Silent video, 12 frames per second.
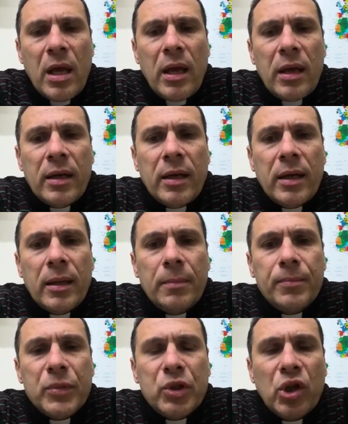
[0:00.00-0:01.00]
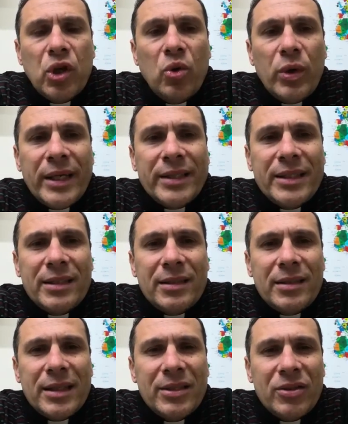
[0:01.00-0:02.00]
So
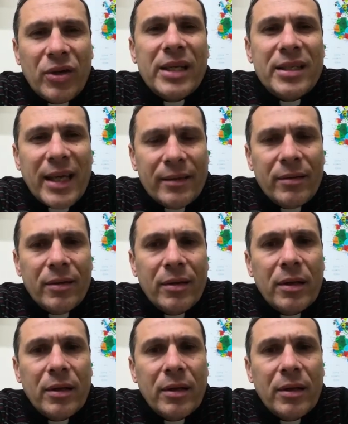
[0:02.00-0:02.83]
it's really sad.